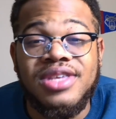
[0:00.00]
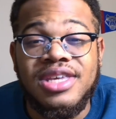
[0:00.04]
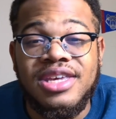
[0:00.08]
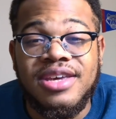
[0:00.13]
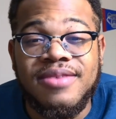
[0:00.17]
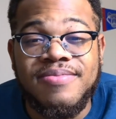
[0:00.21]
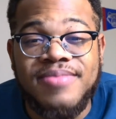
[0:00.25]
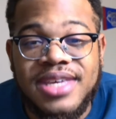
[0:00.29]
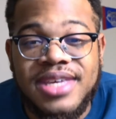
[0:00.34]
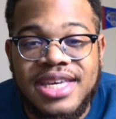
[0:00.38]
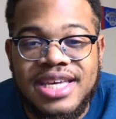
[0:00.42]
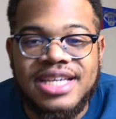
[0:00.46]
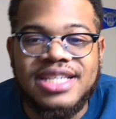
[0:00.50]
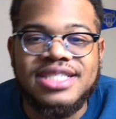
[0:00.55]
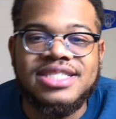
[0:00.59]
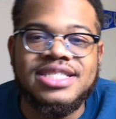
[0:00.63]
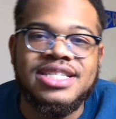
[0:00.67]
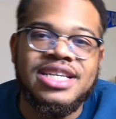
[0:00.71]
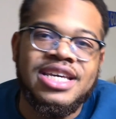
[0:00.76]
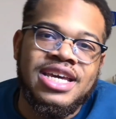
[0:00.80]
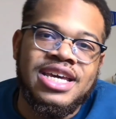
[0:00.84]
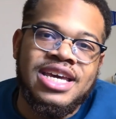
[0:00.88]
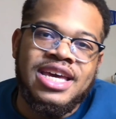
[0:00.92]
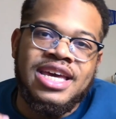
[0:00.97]
DNPs.
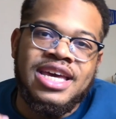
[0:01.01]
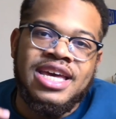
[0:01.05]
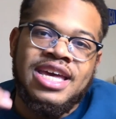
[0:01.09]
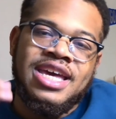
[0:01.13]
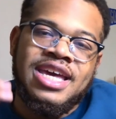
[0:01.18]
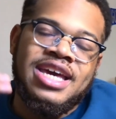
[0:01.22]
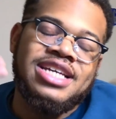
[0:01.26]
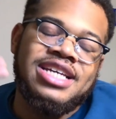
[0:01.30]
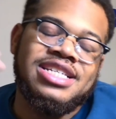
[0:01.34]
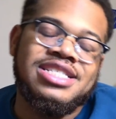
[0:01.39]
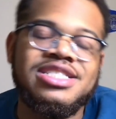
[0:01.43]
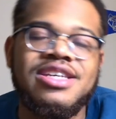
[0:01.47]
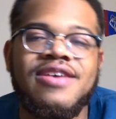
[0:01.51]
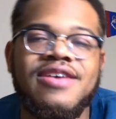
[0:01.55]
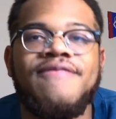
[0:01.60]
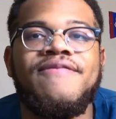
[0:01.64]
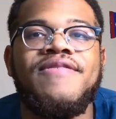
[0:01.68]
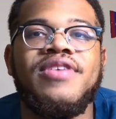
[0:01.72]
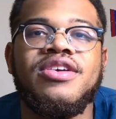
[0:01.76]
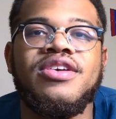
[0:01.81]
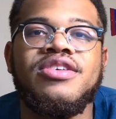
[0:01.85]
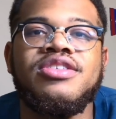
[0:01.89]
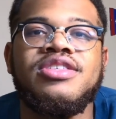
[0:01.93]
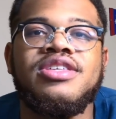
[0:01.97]
And some
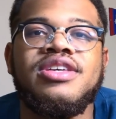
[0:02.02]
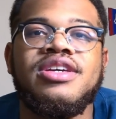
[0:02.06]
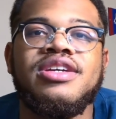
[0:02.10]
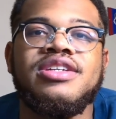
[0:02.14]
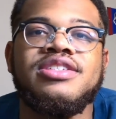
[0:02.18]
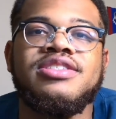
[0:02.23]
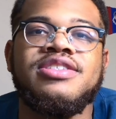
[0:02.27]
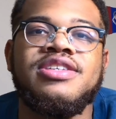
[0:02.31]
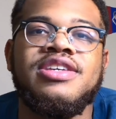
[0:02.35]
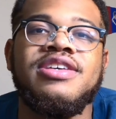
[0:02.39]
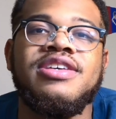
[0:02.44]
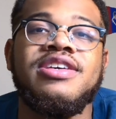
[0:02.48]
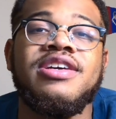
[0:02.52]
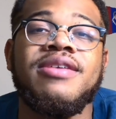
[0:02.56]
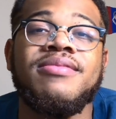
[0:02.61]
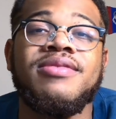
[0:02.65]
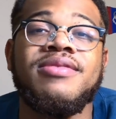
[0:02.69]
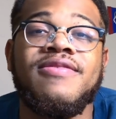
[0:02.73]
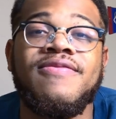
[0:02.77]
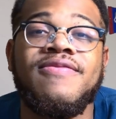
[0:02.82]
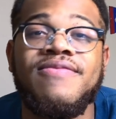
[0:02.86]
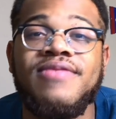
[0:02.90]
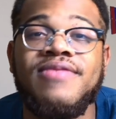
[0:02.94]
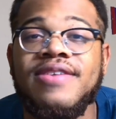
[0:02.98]
finishes, he coming
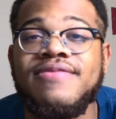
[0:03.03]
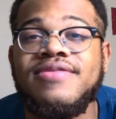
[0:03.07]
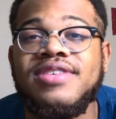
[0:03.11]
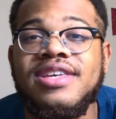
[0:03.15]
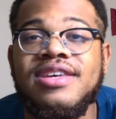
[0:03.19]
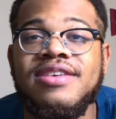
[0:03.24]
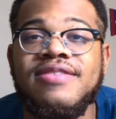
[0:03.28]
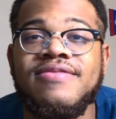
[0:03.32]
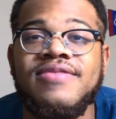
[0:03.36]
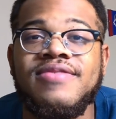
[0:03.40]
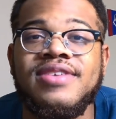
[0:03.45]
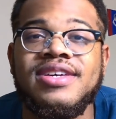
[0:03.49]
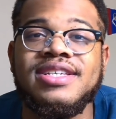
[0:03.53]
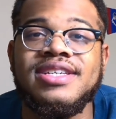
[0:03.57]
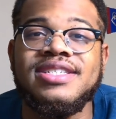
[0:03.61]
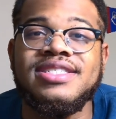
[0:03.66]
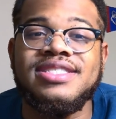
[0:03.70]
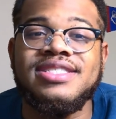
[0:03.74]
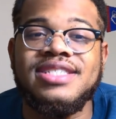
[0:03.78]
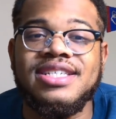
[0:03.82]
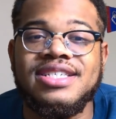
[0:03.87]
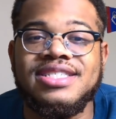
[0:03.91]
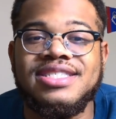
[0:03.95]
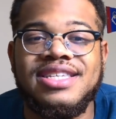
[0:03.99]
in 15th,
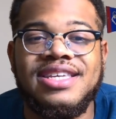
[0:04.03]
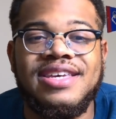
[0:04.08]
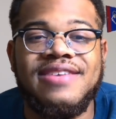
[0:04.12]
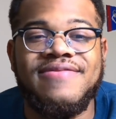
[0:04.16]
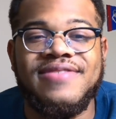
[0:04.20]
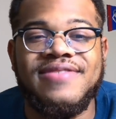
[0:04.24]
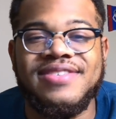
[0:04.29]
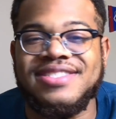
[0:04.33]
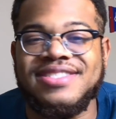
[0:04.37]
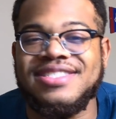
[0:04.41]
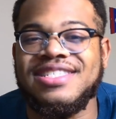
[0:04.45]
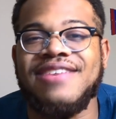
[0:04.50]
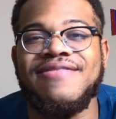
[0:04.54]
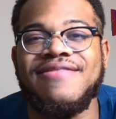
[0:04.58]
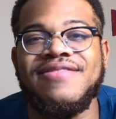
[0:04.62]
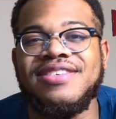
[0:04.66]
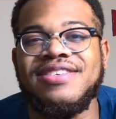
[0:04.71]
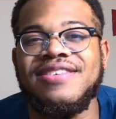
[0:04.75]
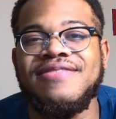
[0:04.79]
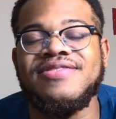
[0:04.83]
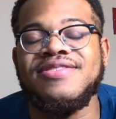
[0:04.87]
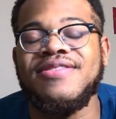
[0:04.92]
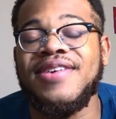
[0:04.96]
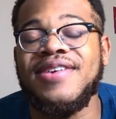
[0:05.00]
16th, and
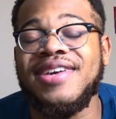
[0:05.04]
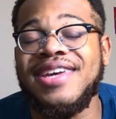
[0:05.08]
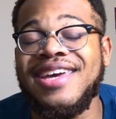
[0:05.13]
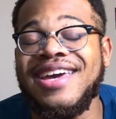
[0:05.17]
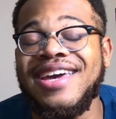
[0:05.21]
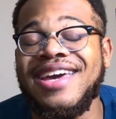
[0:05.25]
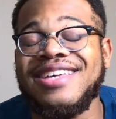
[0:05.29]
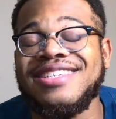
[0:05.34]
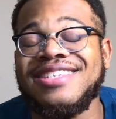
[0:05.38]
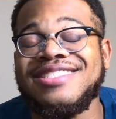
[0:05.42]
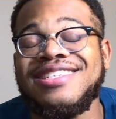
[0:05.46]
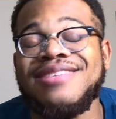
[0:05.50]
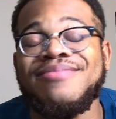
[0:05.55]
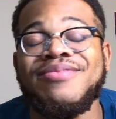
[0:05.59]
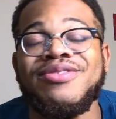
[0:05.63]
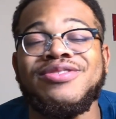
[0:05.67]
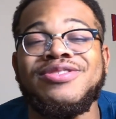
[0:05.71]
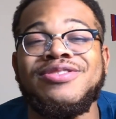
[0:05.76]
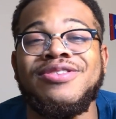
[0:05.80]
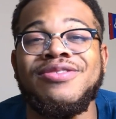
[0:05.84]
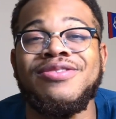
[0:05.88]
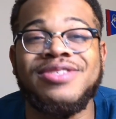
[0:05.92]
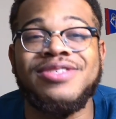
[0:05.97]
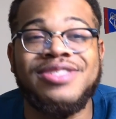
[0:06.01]
17th. So again, similar
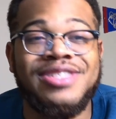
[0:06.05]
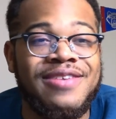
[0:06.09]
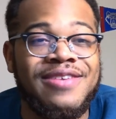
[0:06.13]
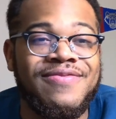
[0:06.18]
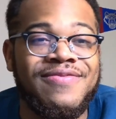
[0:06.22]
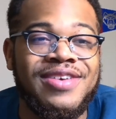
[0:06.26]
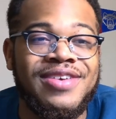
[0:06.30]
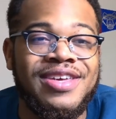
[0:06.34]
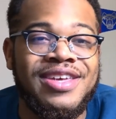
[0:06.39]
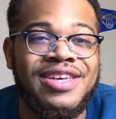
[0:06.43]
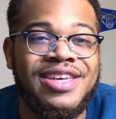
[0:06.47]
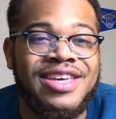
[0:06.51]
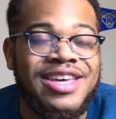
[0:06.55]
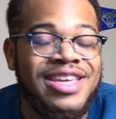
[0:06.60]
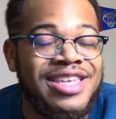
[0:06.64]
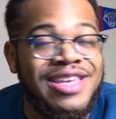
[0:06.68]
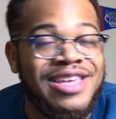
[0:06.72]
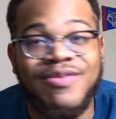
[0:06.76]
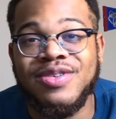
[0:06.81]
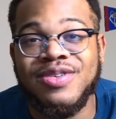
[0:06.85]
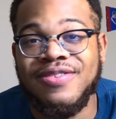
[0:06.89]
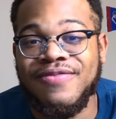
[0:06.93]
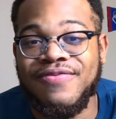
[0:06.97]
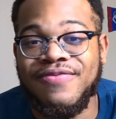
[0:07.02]
to Latifi,
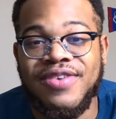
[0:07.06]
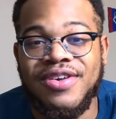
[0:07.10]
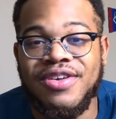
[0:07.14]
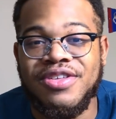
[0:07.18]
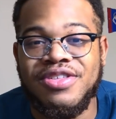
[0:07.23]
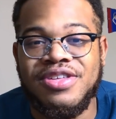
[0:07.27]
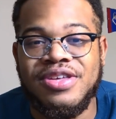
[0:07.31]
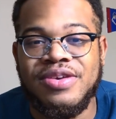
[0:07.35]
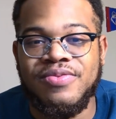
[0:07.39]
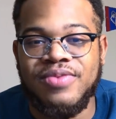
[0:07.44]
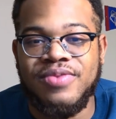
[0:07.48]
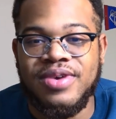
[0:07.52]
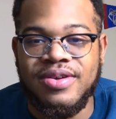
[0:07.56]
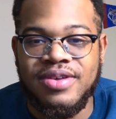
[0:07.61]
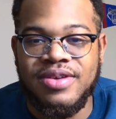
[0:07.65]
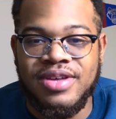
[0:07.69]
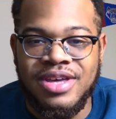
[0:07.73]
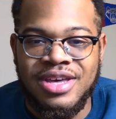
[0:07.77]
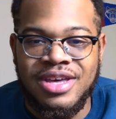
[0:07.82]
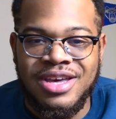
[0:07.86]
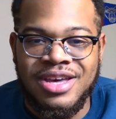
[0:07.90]
it wasn't finishing well.